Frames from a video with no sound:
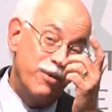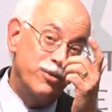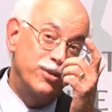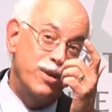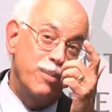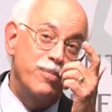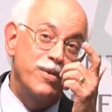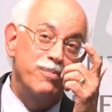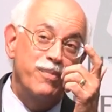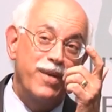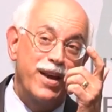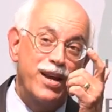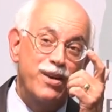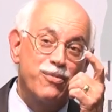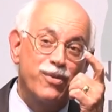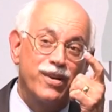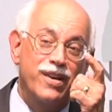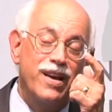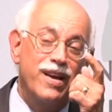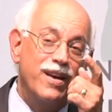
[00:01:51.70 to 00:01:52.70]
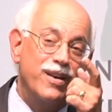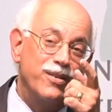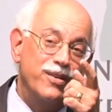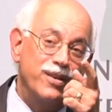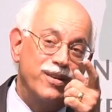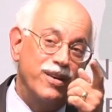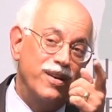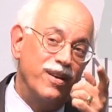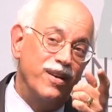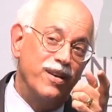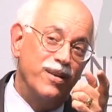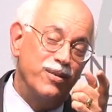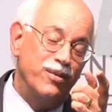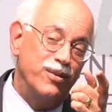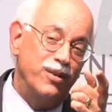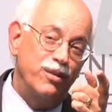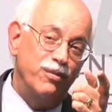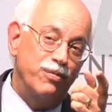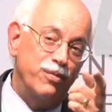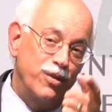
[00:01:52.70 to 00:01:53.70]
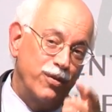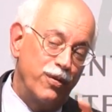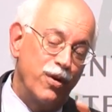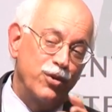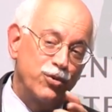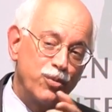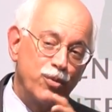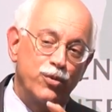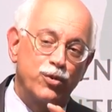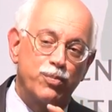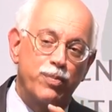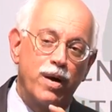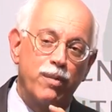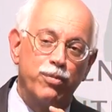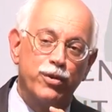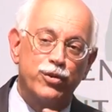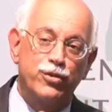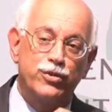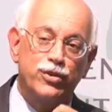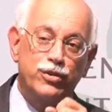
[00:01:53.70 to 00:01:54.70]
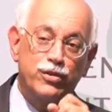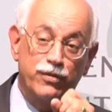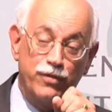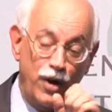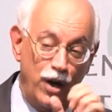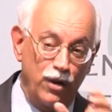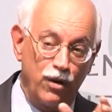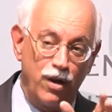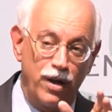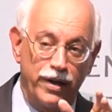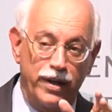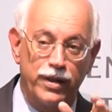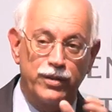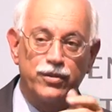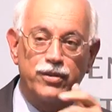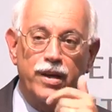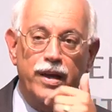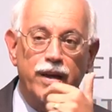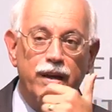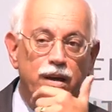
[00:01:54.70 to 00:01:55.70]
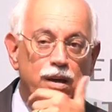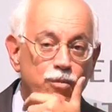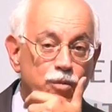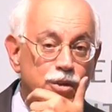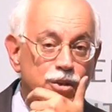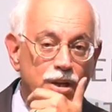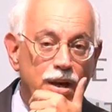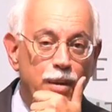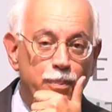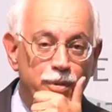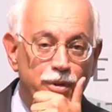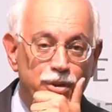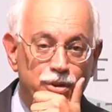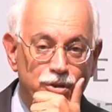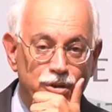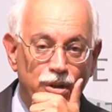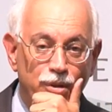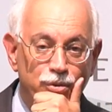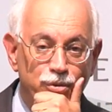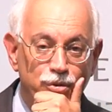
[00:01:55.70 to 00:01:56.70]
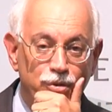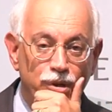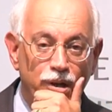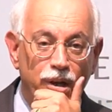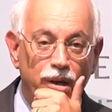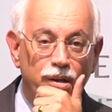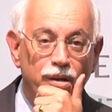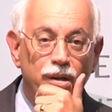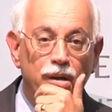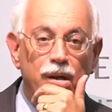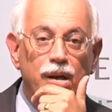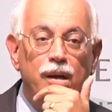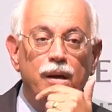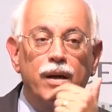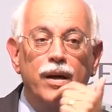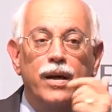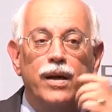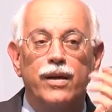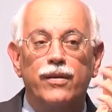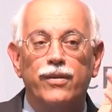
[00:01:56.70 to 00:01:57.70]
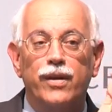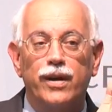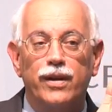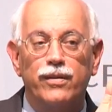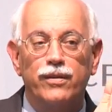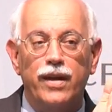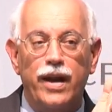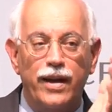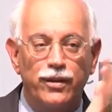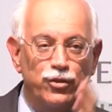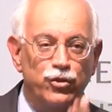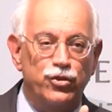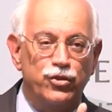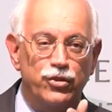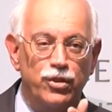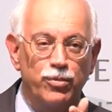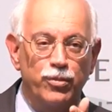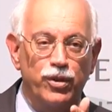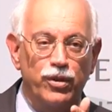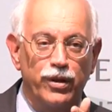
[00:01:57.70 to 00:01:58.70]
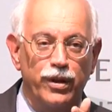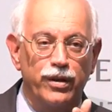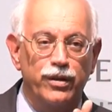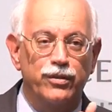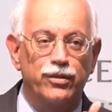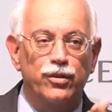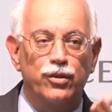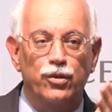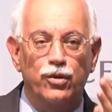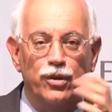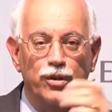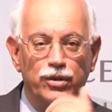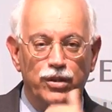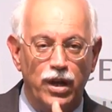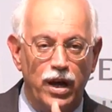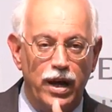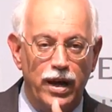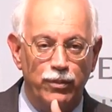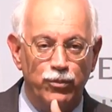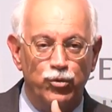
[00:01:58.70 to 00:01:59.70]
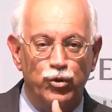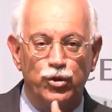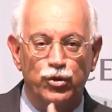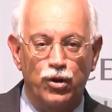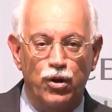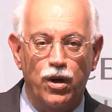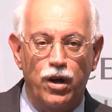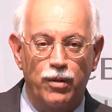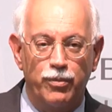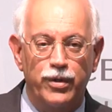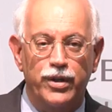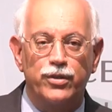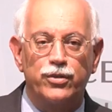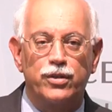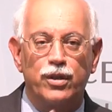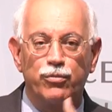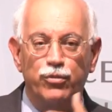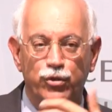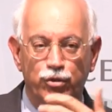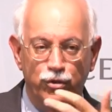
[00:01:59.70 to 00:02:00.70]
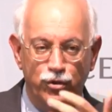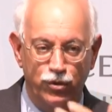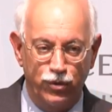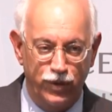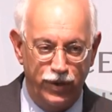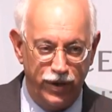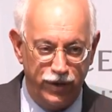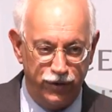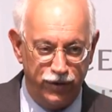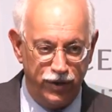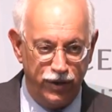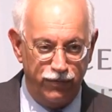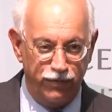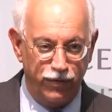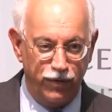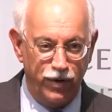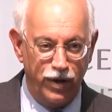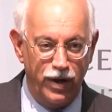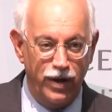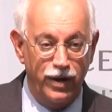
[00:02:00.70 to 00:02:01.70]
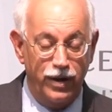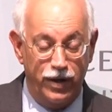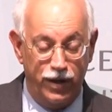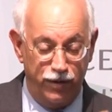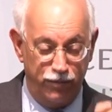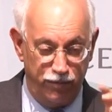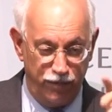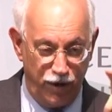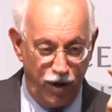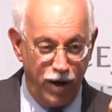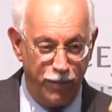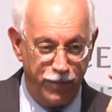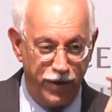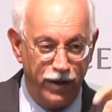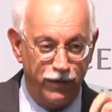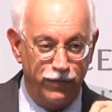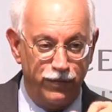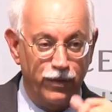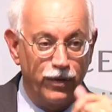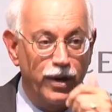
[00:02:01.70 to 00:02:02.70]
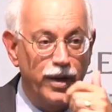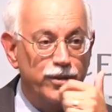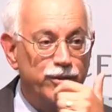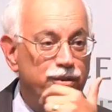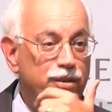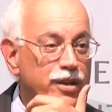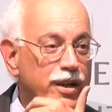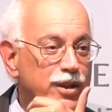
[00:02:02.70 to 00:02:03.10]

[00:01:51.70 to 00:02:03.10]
I was up in Maine. when- The, the, the first one was published, it's a very long essay on what's happened in South Sudan. And then that stimulated the New York Times, which called me and said, would you do an essay for, a a a op-ed for us?